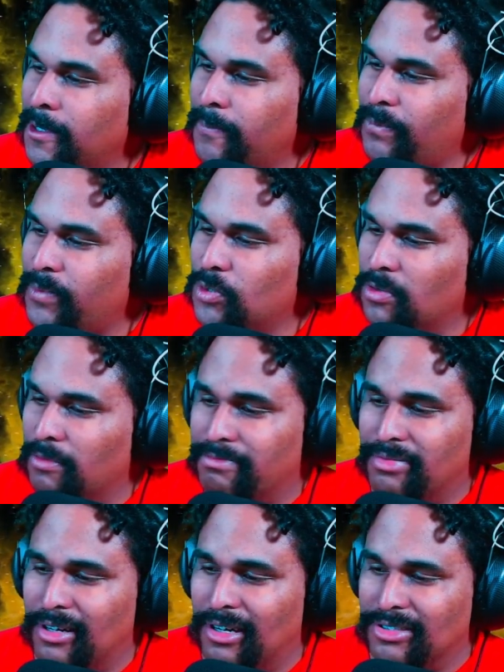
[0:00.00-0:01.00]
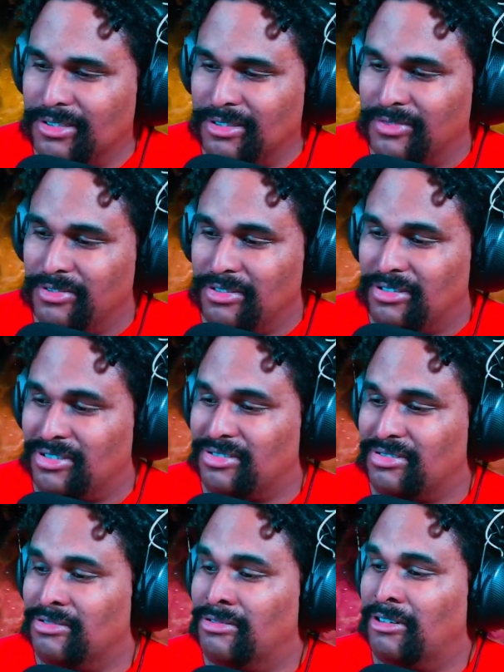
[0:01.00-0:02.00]
You were positively
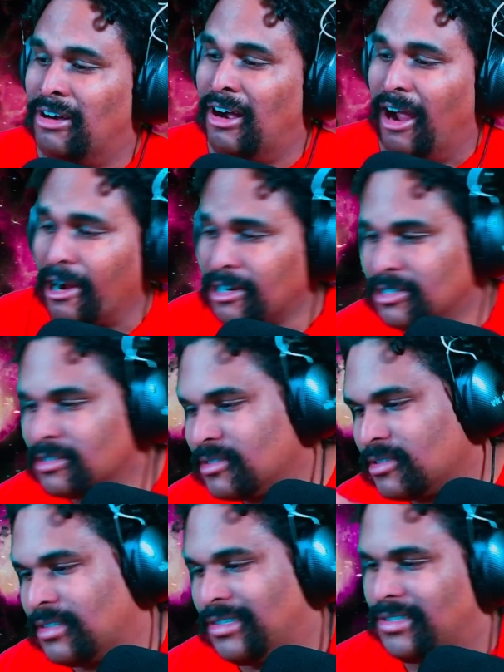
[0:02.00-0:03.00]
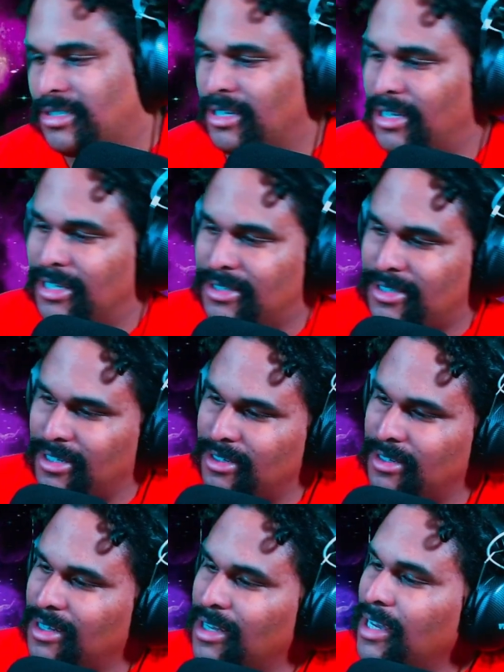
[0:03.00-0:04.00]
swacked, he said, had said.
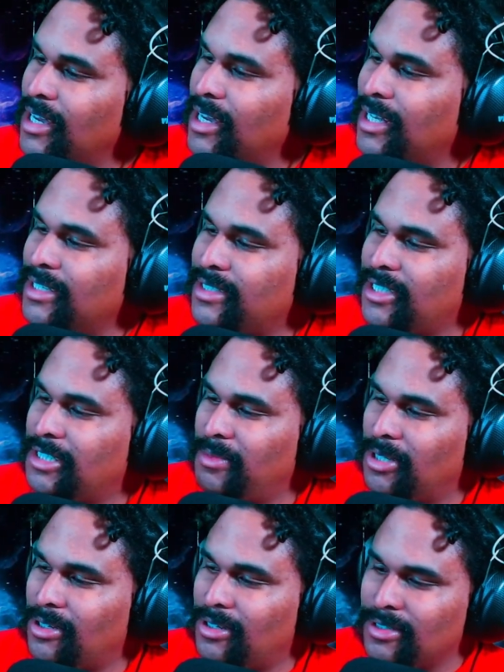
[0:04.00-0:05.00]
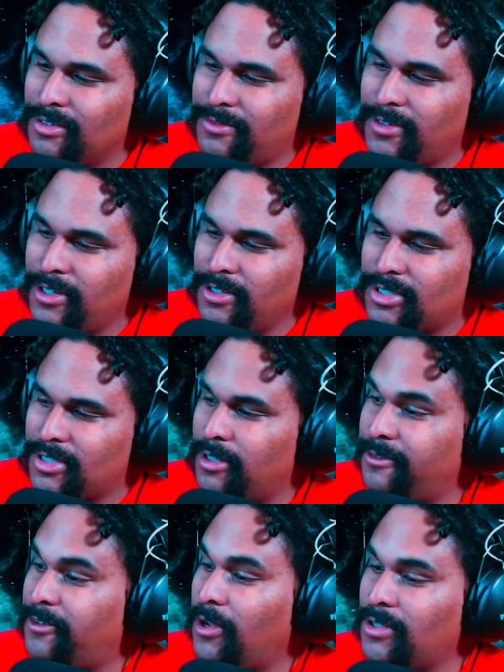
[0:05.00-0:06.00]
It didn't take me long to fail,
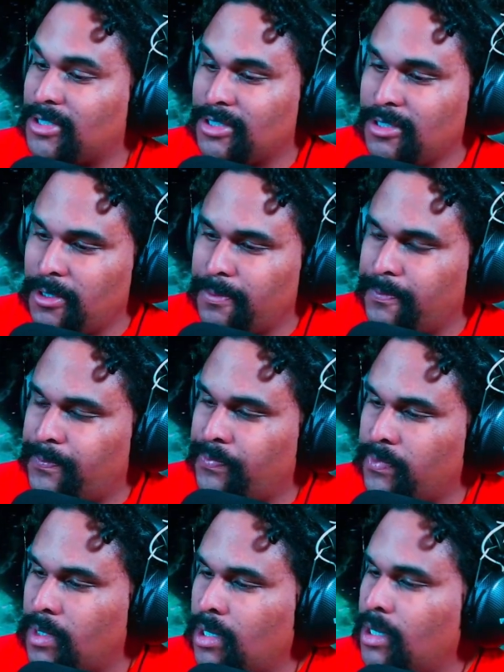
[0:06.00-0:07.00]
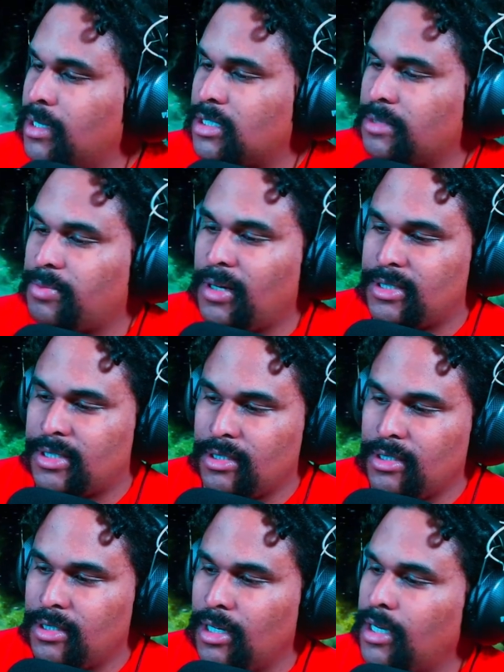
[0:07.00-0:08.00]
fall asleep.
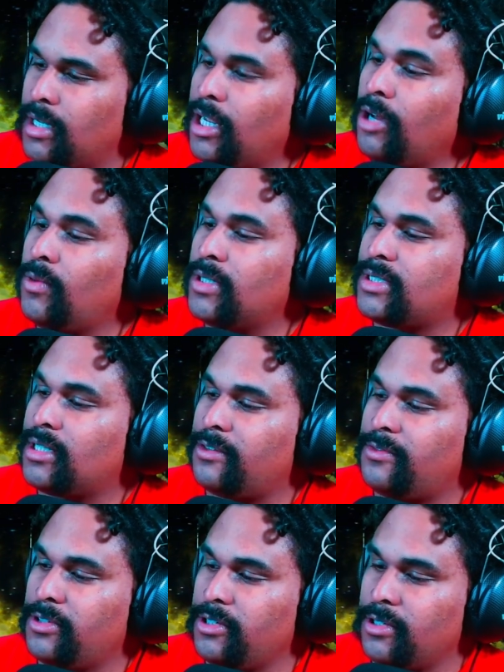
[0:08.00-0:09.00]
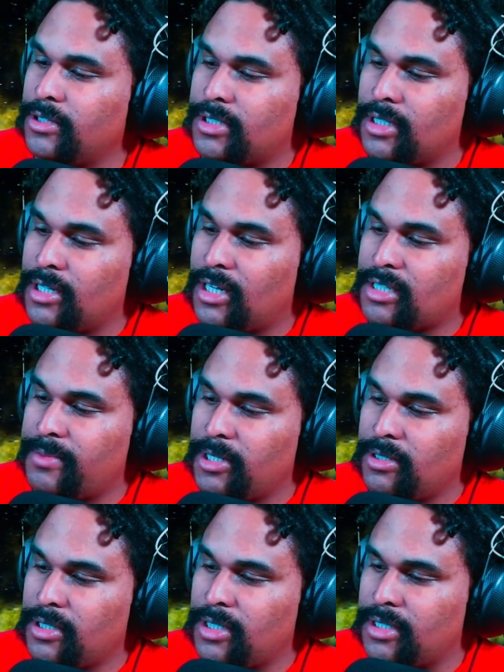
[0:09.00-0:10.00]
Surprisingly, not once did I feel the urge to toss my
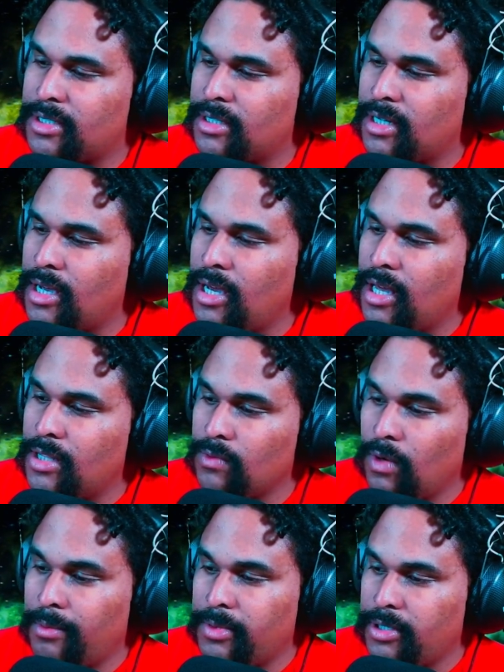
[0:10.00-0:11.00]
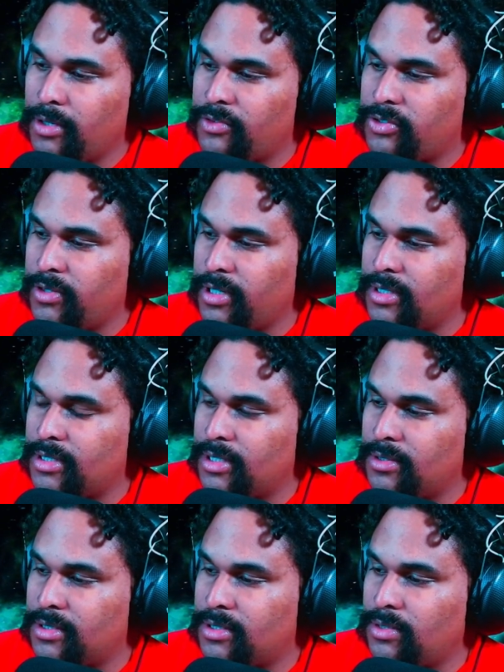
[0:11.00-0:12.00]
cookies. The rumbling of the train
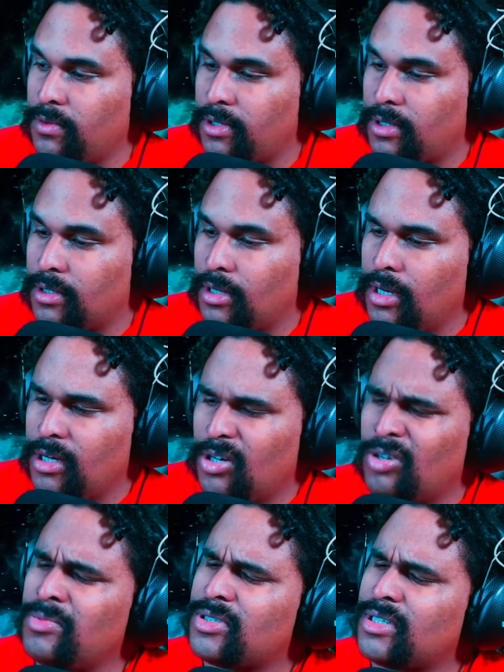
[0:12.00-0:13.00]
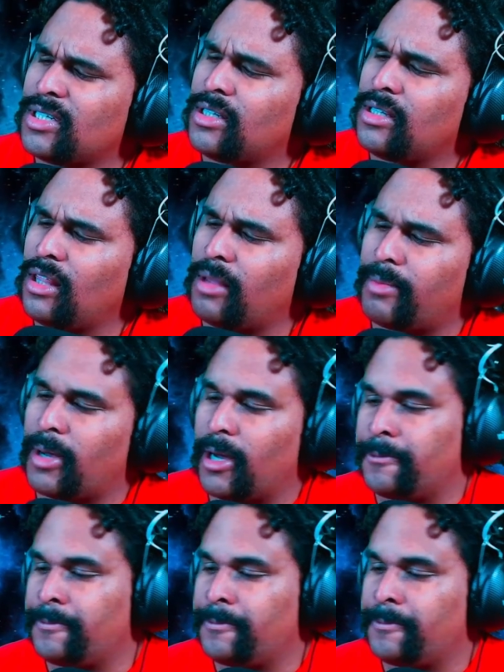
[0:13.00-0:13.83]
sounded soothing, almost like a lullaby.